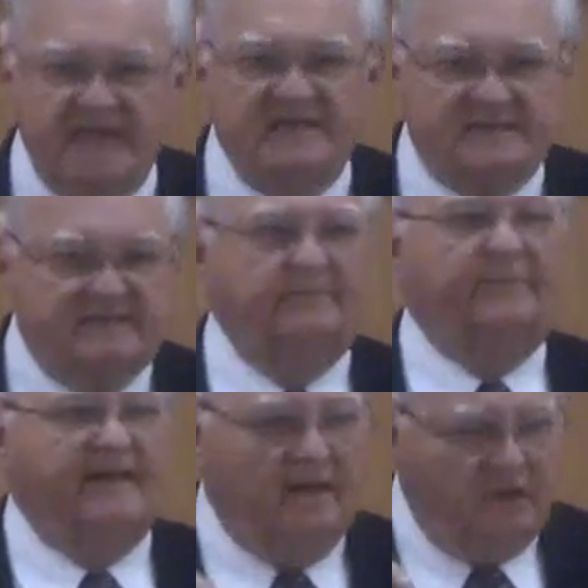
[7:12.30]

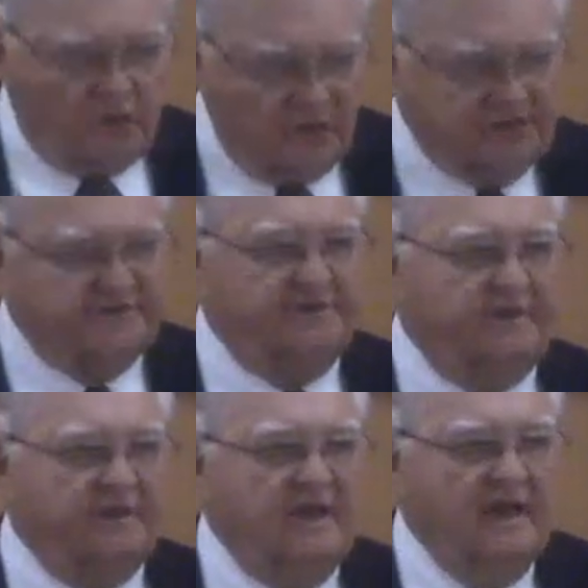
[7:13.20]
simply a Christian
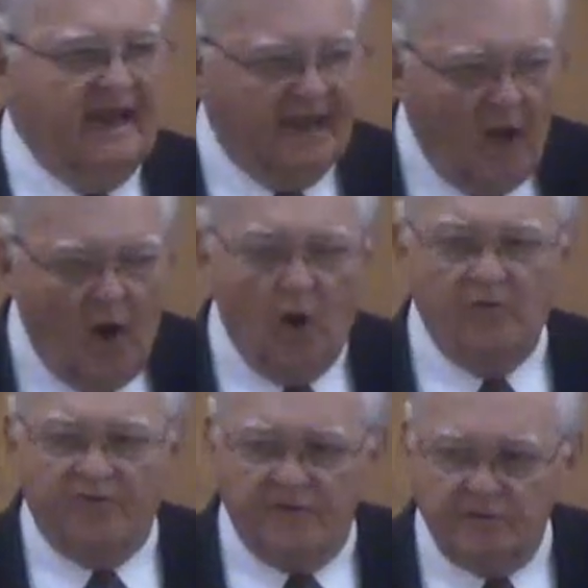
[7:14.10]
and all
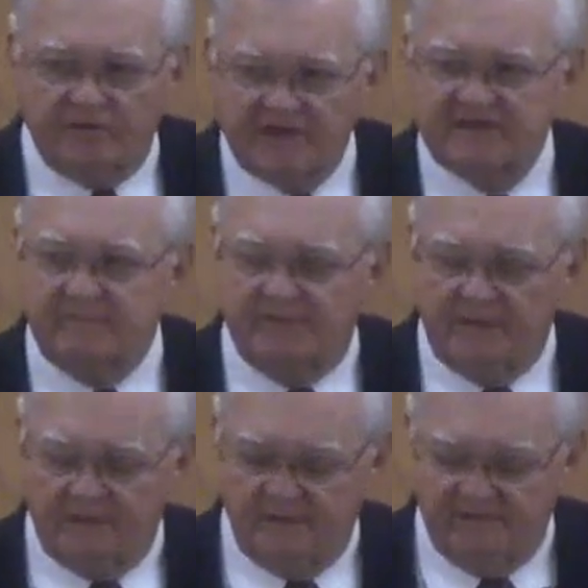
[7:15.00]
that the New Testament
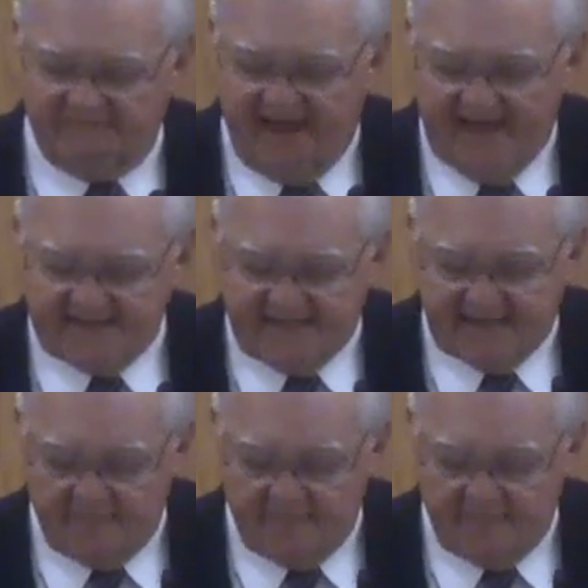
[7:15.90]
defines that to